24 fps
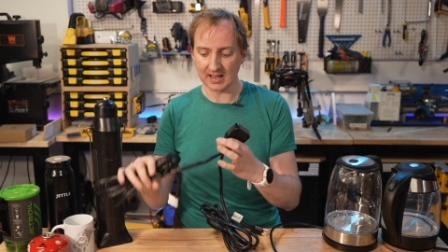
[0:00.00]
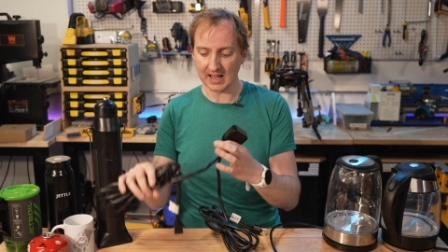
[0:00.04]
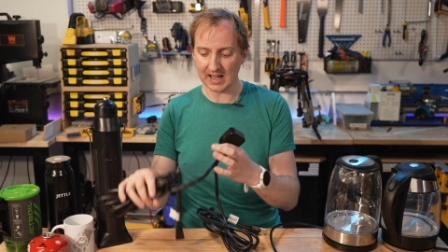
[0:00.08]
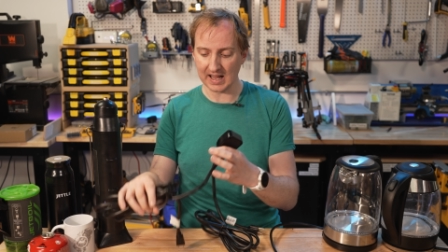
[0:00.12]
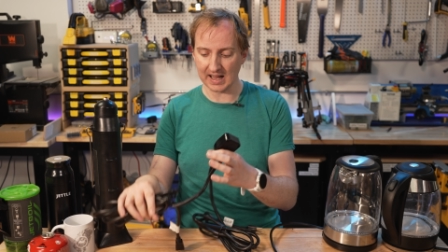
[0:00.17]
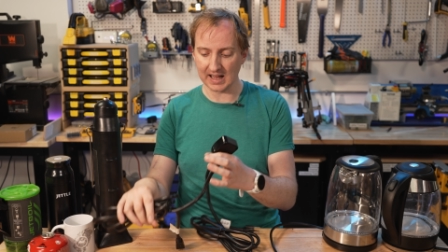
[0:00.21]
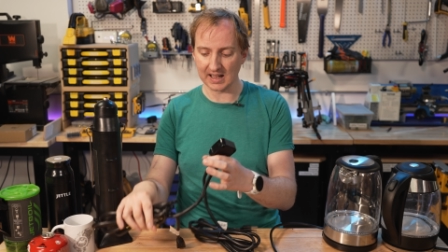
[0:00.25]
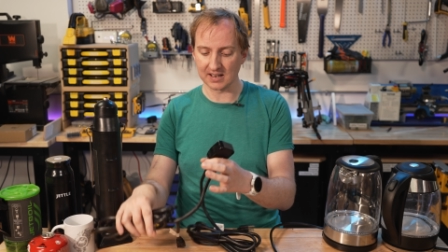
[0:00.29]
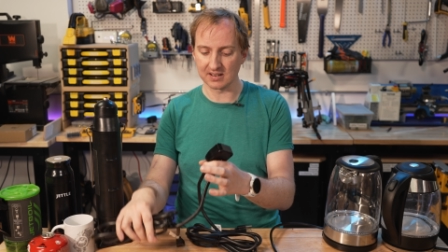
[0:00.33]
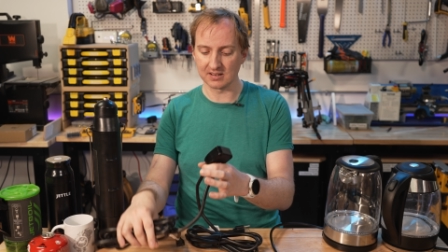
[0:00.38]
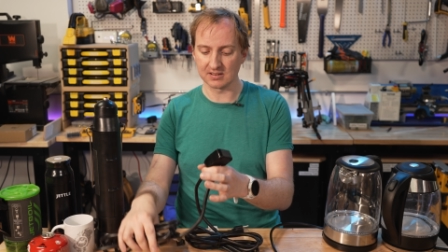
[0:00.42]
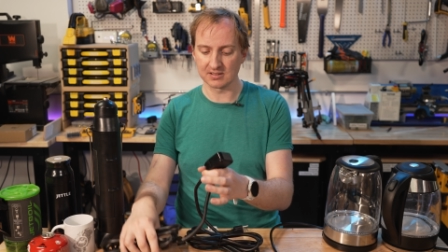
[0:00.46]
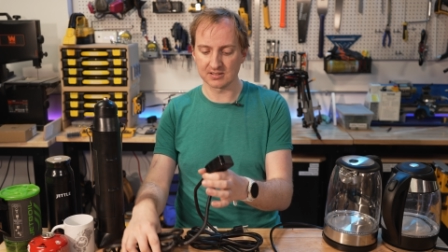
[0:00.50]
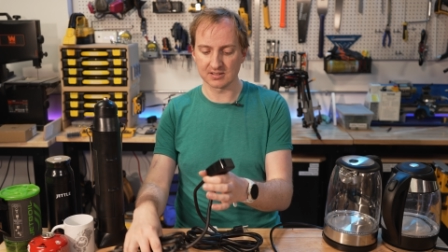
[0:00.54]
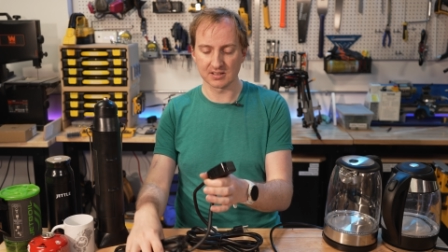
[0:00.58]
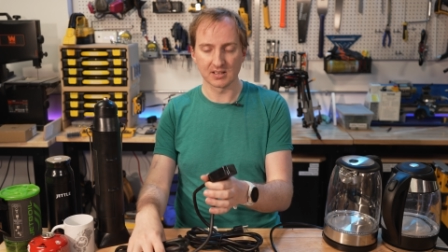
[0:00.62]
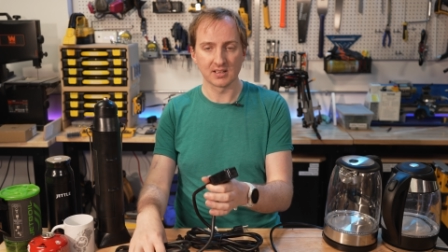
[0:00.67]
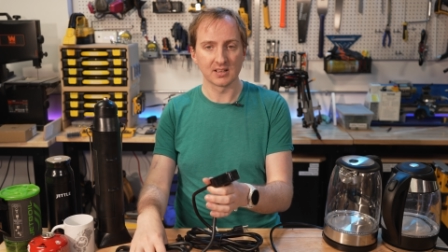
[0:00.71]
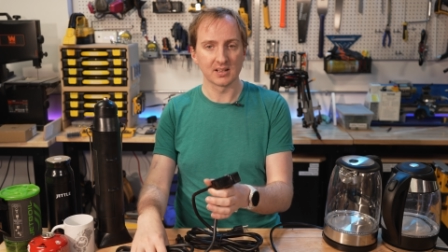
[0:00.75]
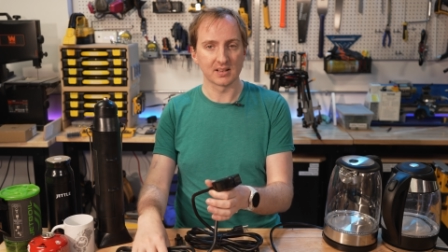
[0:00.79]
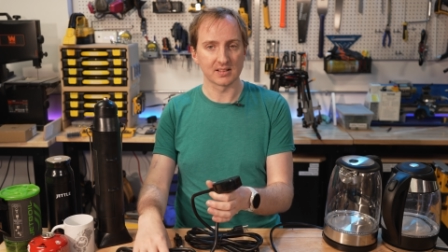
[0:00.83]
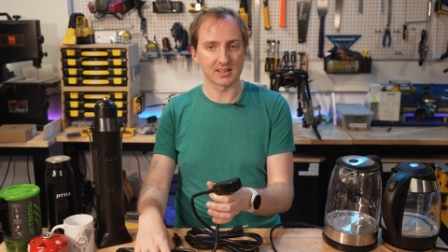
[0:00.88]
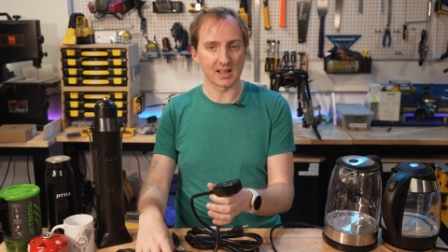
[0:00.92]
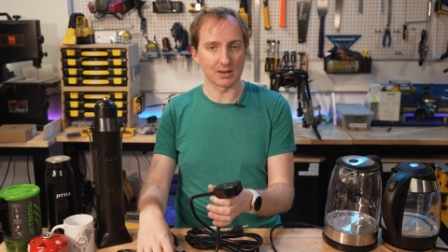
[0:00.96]
and
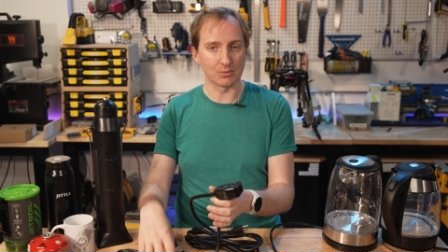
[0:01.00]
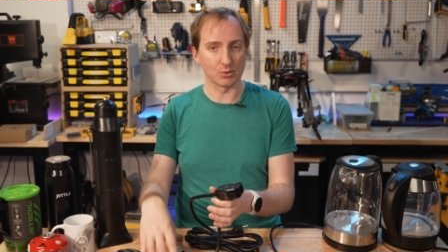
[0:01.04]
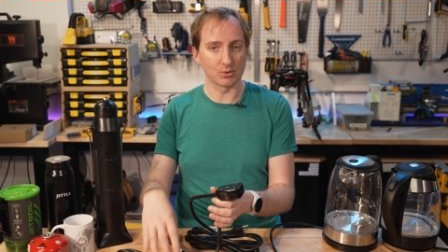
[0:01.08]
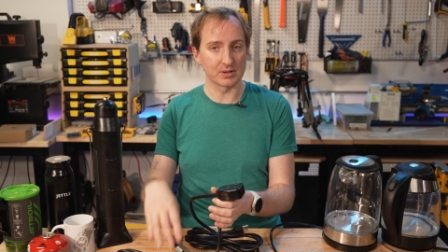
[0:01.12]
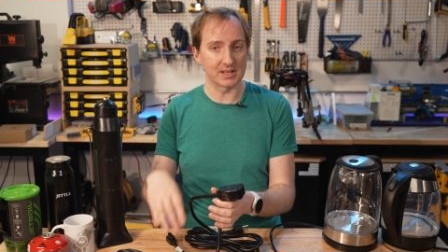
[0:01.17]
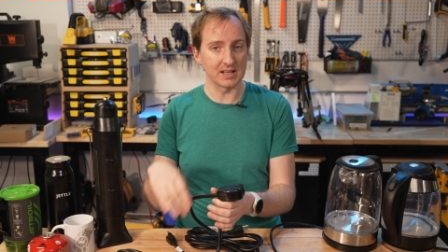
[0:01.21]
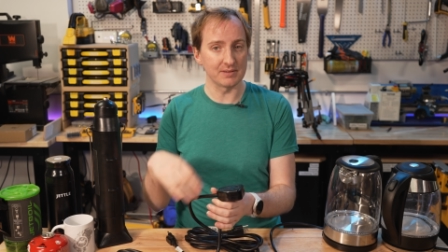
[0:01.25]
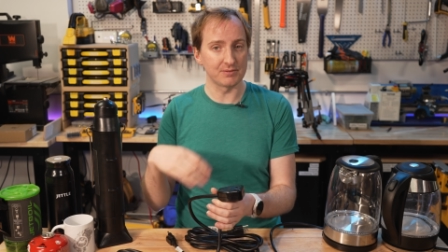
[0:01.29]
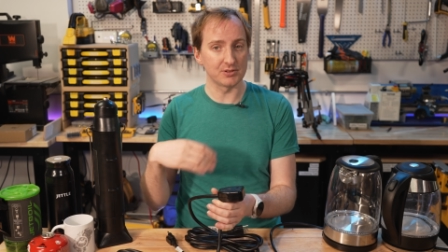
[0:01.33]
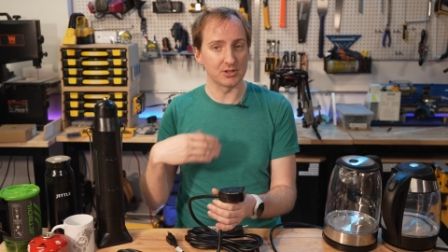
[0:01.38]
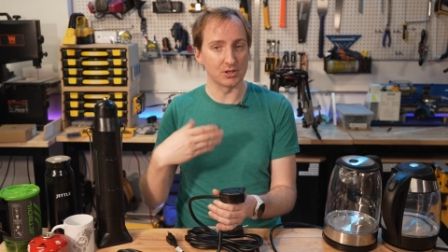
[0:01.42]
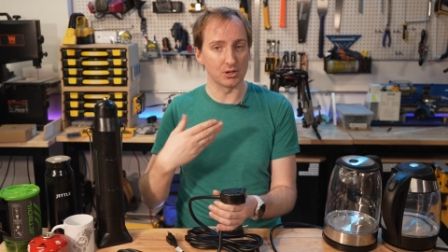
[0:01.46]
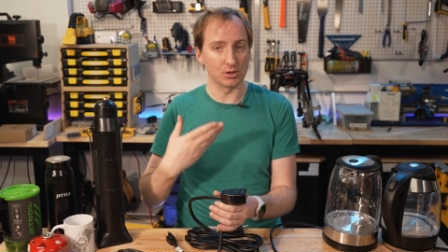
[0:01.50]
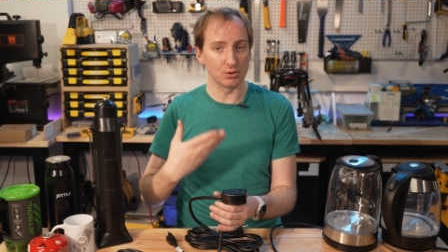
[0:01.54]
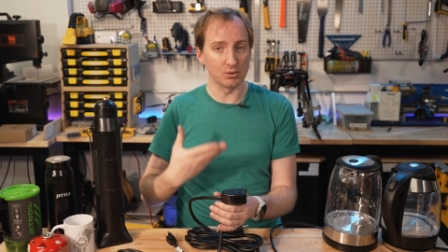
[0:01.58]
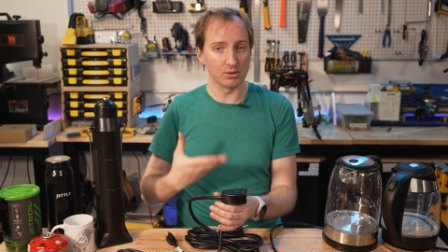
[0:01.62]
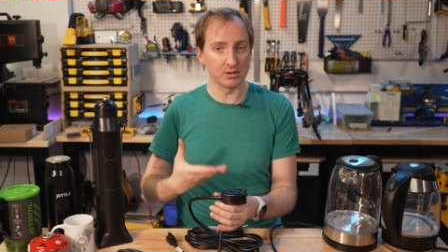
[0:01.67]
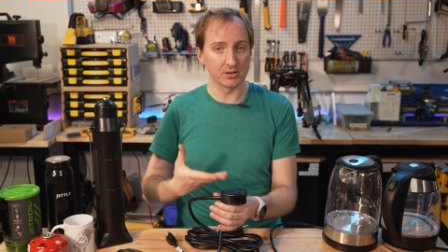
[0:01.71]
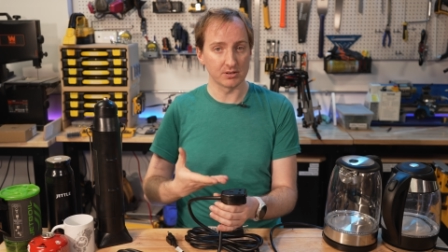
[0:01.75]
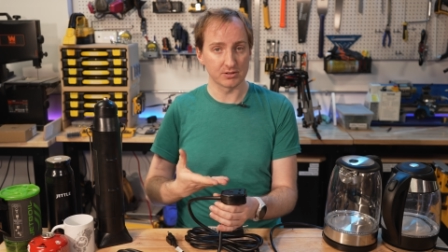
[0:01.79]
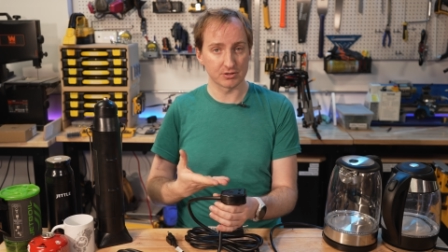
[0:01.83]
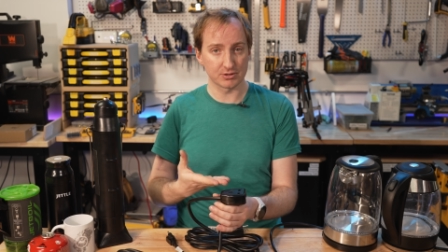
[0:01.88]
that will give you